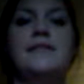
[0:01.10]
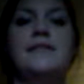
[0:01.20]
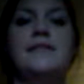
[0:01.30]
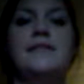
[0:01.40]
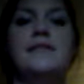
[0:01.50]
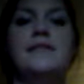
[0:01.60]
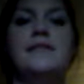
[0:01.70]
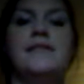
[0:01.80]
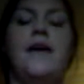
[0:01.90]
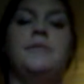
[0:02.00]
I have lived
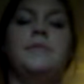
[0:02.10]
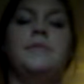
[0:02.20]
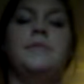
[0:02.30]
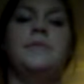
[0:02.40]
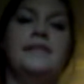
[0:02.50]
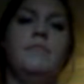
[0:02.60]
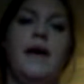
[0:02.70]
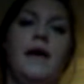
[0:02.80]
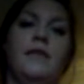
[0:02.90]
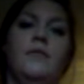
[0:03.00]
and slept in the same
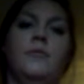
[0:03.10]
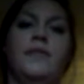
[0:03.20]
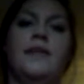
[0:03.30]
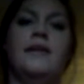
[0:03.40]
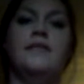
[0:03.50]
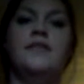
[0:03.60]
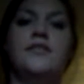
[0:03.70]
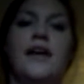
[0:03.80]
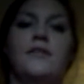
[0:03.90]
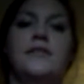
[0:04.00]
bed with English
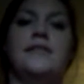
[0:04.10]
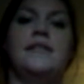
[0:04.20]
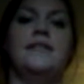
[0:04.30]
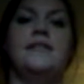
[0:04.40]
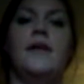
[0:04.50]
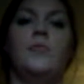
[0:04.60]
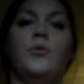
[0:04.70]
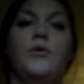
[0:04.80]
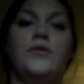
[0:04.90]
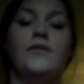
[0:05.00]
countesses
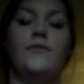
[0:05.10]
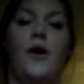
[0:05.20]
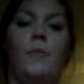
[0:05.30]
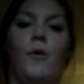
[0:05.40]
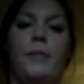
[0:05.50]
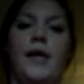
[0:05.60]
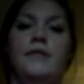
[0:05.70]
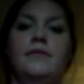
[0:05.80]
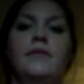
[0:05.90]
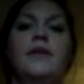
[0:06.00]
and Prussian farm
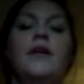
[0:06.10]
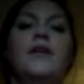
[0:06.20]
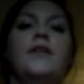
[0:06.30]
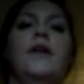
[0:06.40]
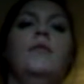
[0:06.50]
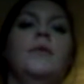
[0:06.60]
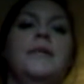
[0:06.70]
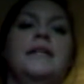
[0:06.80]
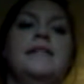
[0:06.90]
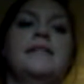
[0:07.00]
women. No
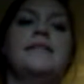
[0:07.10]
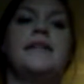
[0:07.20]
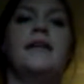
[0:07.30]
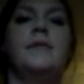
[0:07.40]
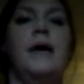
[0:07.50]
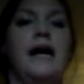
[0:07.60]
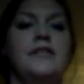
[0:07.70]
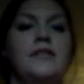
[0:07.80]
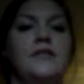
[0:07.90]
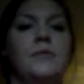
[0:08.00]
woman has excited
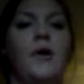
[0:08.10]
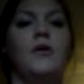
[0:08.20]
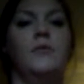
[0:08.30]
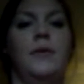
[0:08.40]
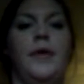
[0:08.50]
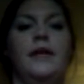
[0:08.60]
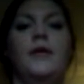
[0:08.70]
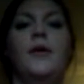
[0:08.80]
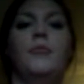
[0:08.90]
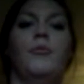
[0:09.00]
passions among
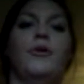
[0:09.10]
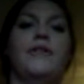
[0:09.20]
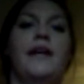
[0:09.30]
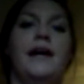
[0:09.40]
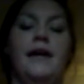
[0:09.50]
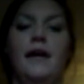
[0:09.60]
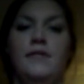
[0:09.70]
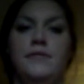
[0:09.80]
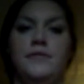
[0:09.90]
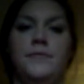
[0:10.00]
women more than I have.